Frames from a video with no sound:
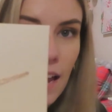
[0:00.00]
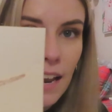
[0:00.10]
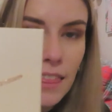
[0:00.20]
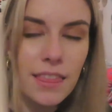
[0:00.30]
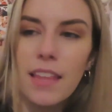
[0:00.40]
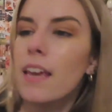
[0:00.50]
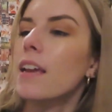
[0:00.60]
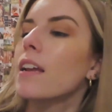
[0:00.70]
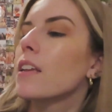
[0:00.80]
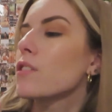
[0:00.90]
and I
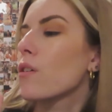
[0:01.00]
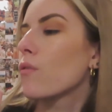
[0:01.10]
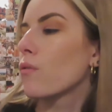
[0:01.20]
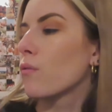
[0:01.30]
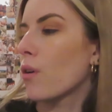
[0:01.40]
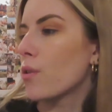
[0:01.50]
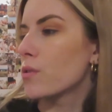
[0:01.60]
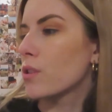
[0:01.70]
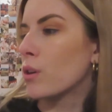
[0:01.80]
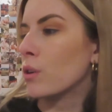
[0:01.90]
think it is
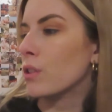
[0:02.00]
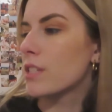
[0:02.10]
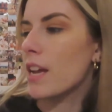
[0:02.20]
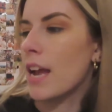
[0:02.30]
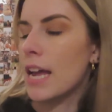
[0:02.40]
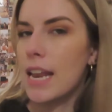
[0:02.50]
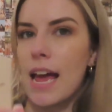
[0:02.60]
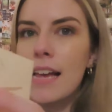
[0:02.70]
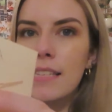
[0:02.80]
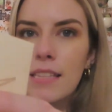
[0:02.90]
rose gold and
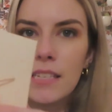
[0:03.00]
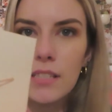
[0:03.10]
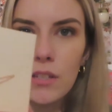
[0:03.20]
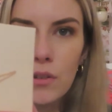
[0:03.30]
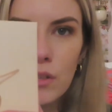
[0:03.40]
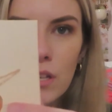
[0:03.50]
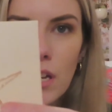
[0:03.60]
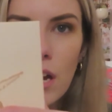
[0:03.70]
has this little